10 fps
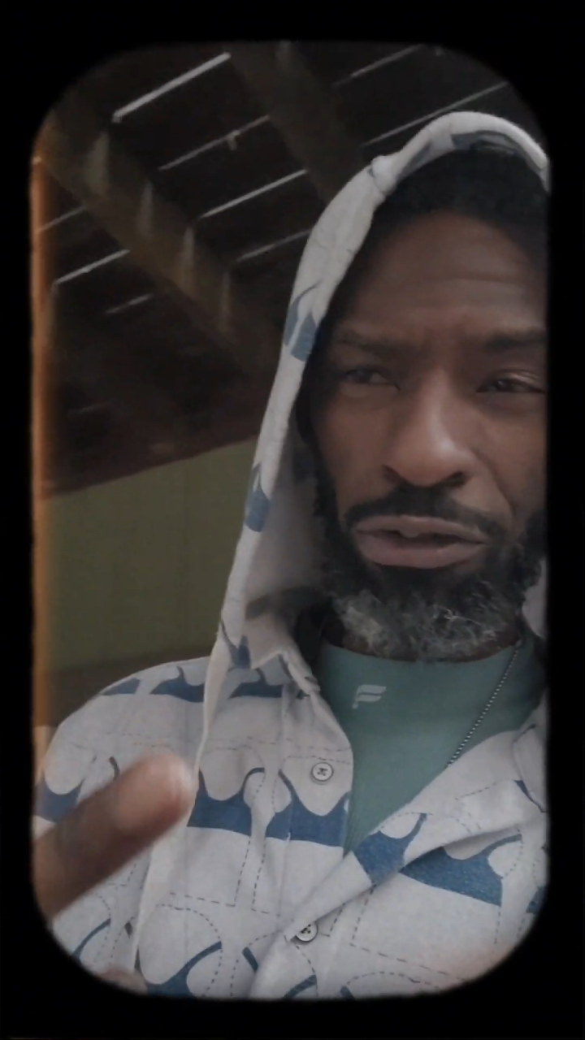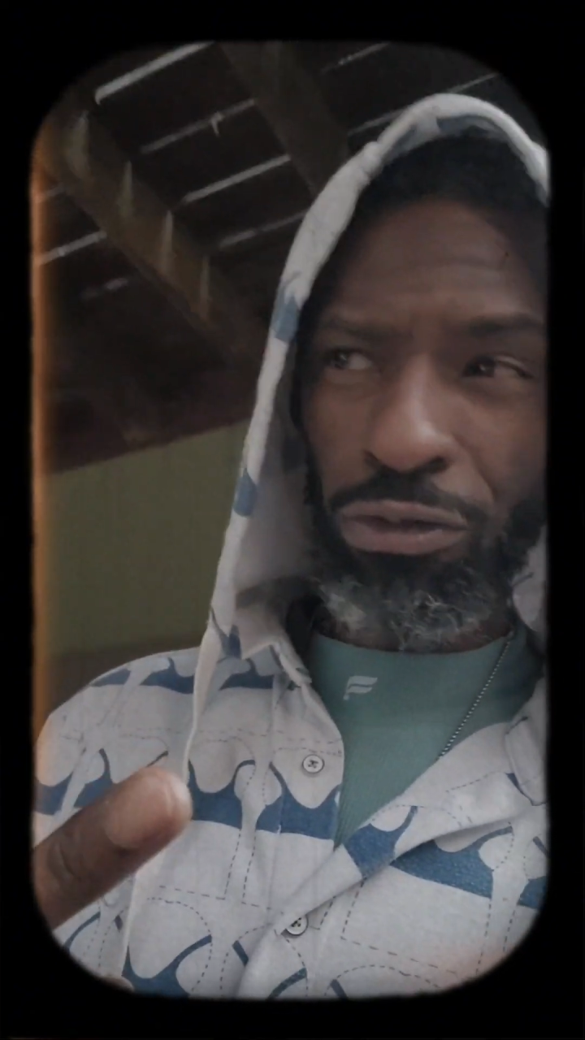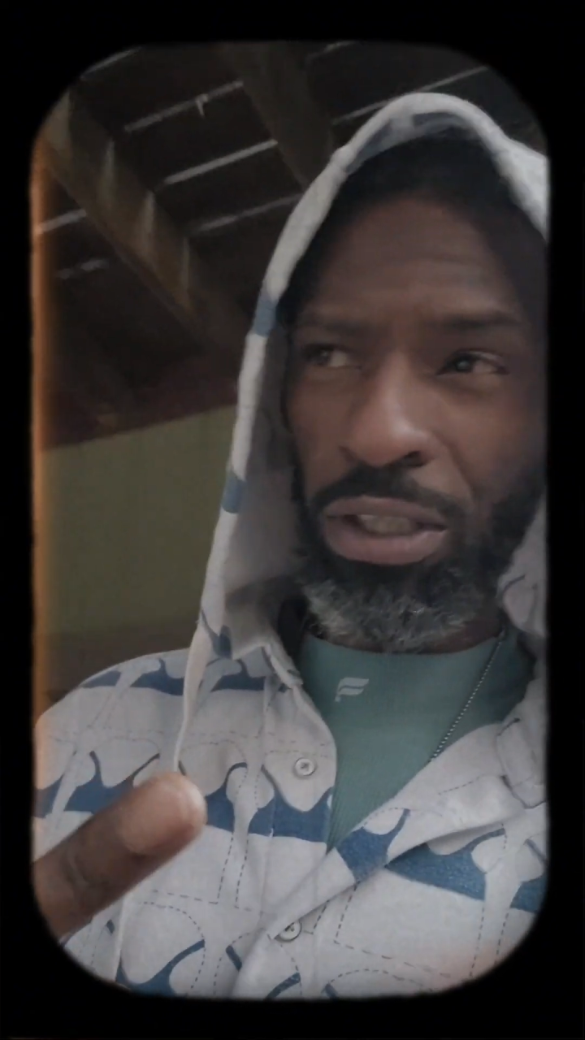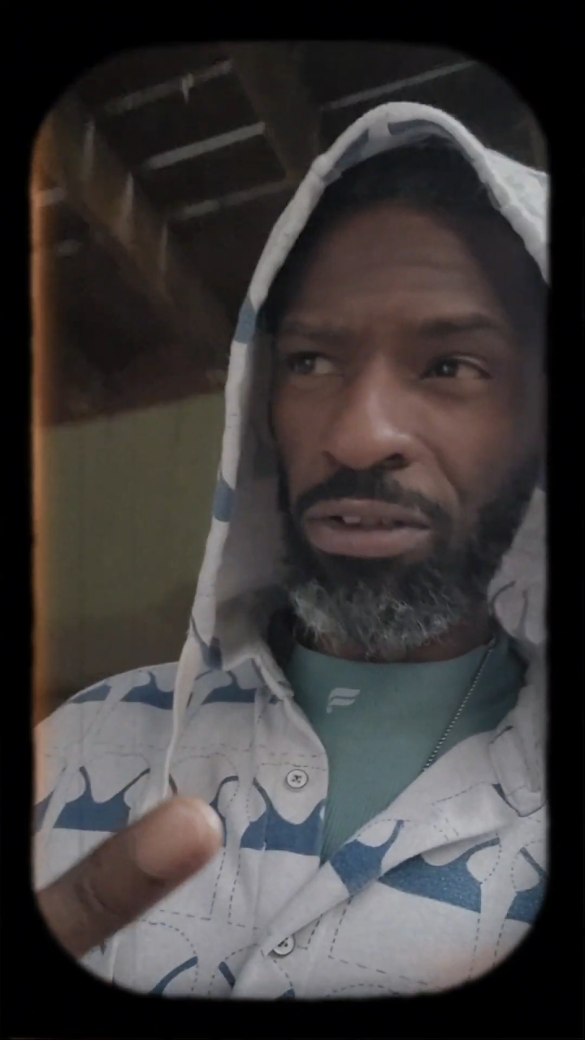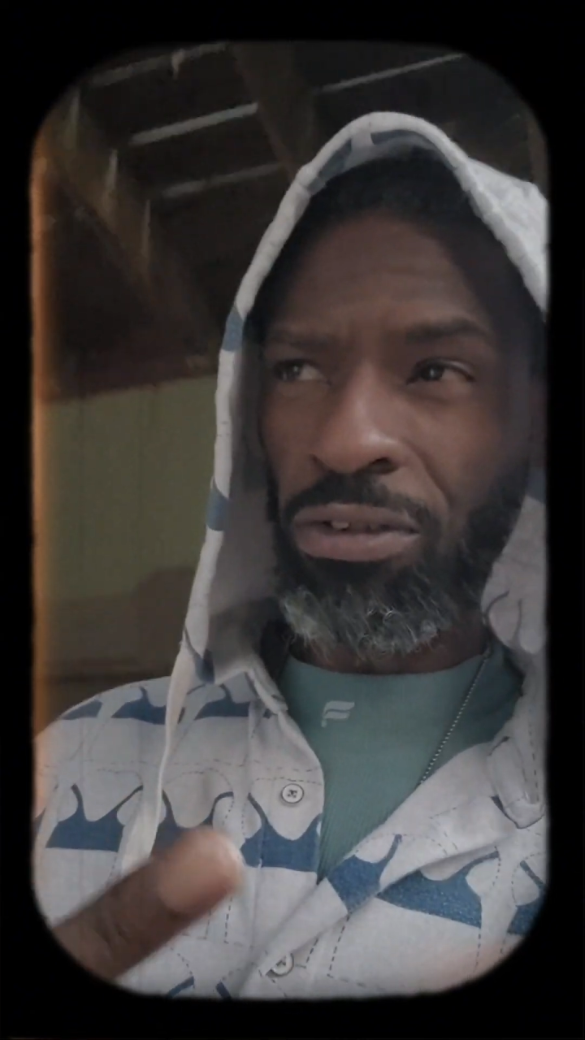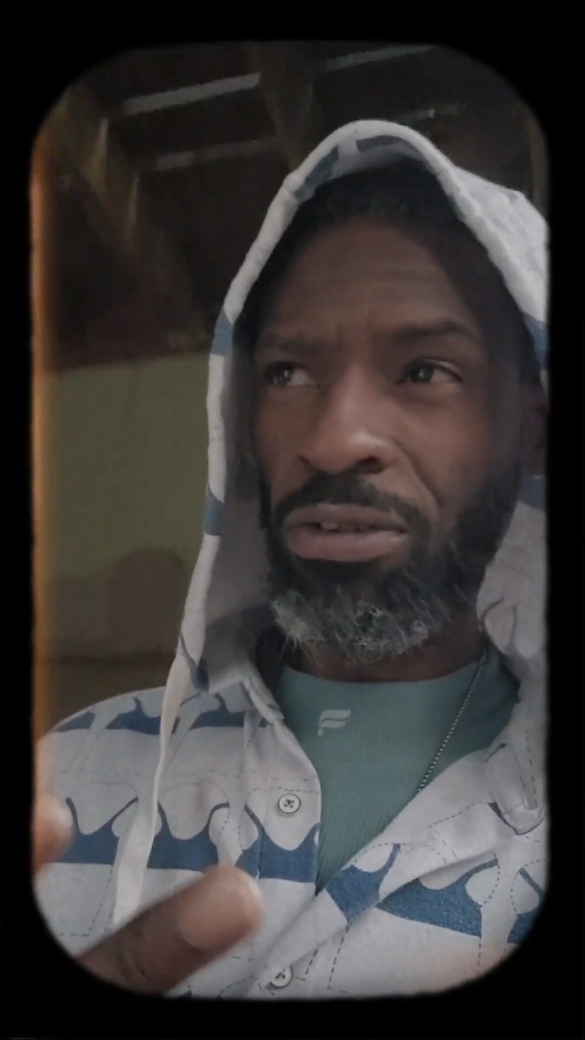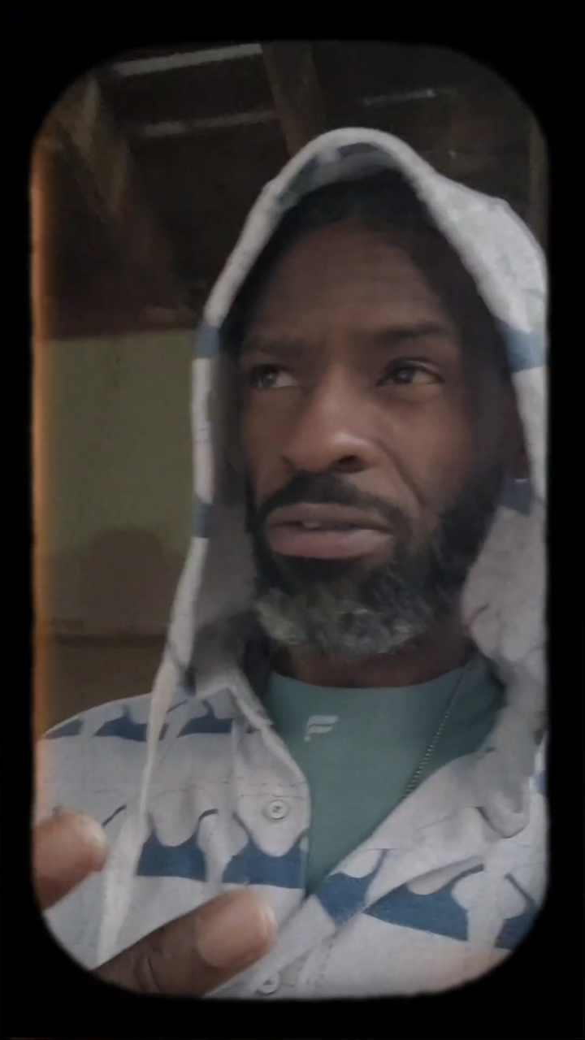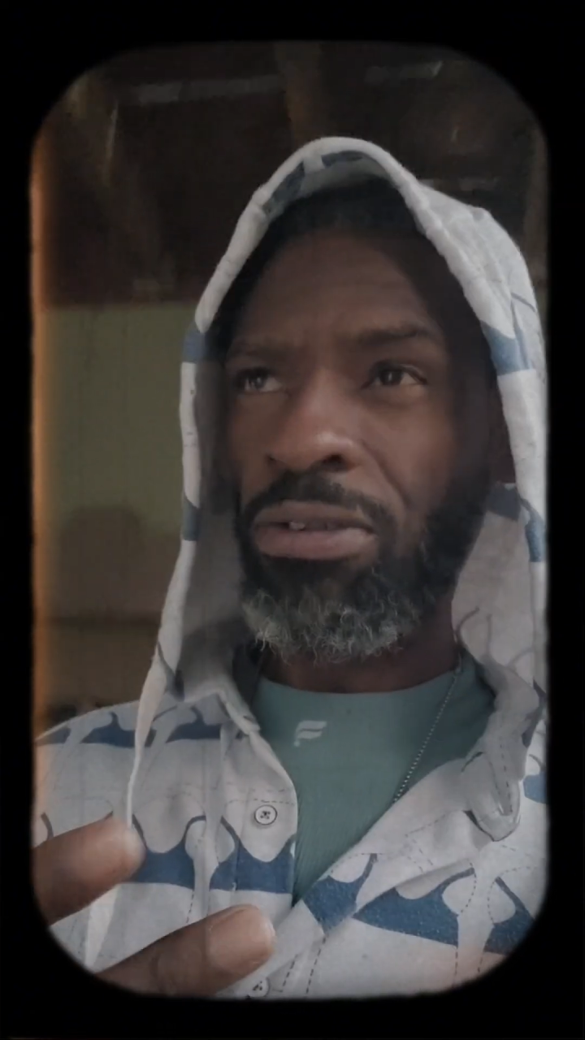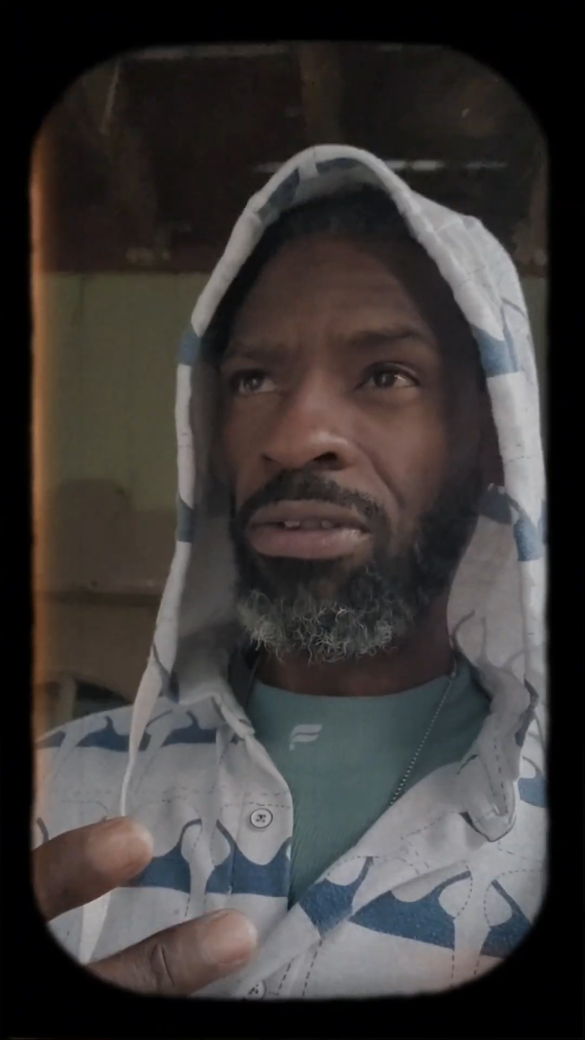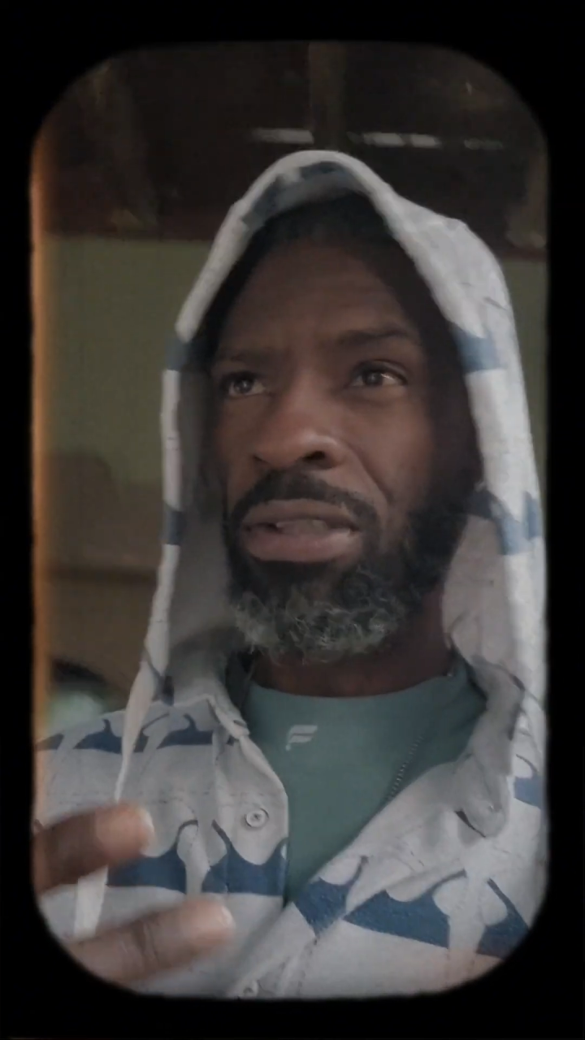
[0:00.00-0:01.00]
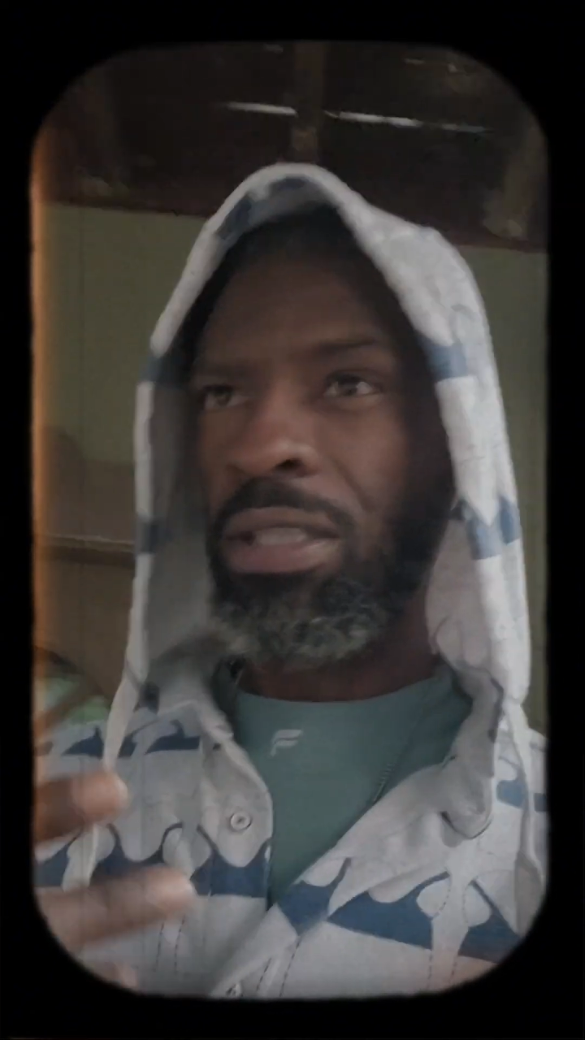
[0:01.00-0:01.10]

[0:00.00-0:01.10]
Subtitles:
structures,